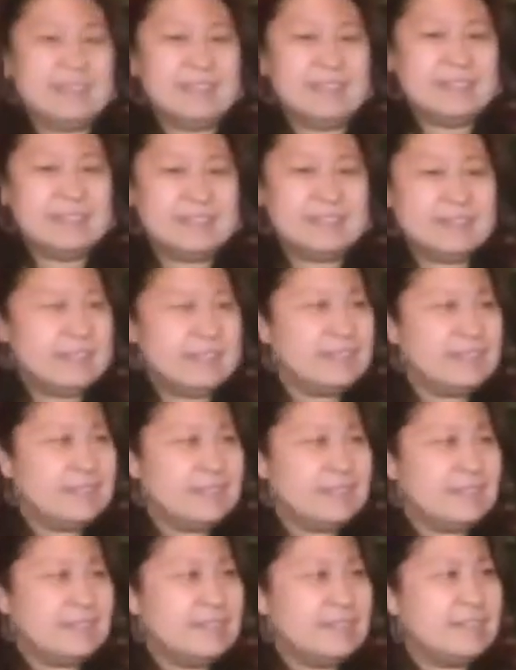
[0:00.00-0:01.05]

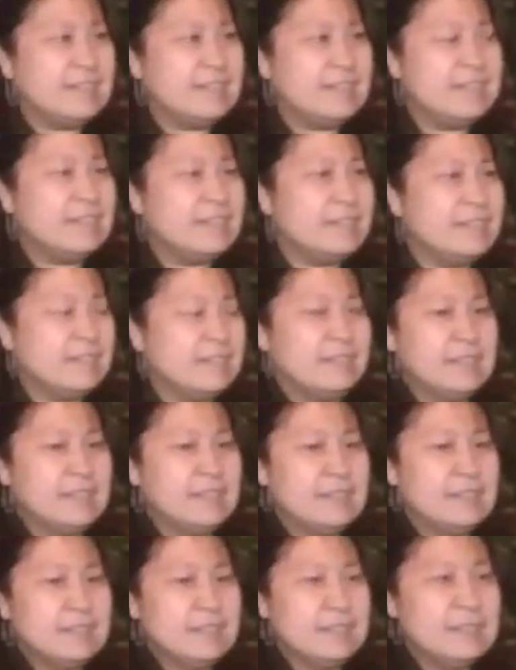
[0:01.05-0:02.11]

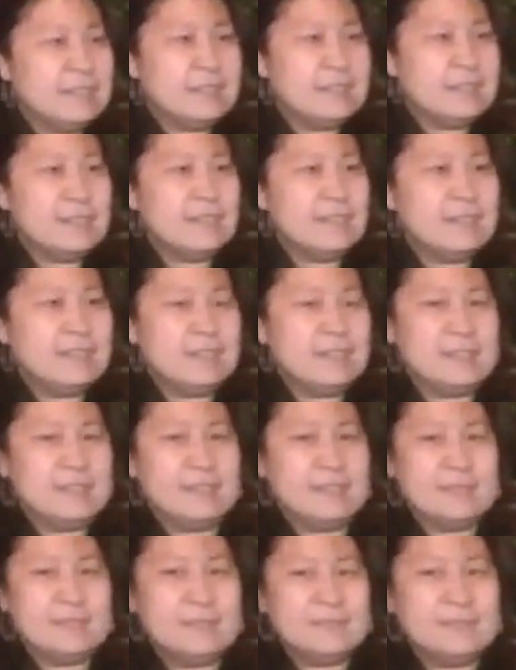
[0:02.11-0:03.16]

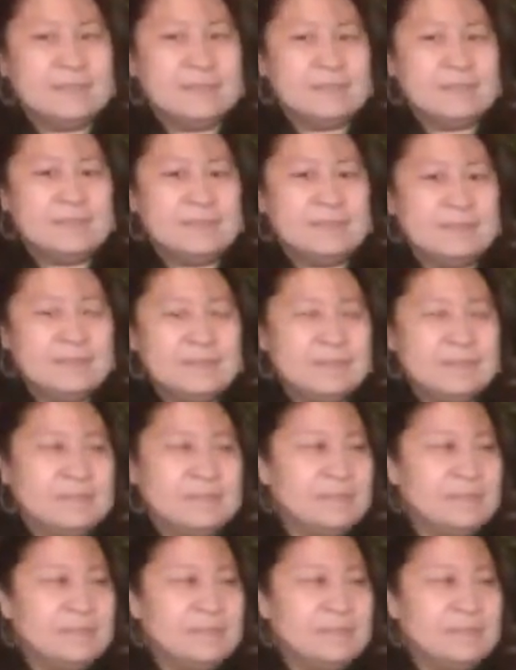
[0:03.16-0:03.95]
The person shown says nothing.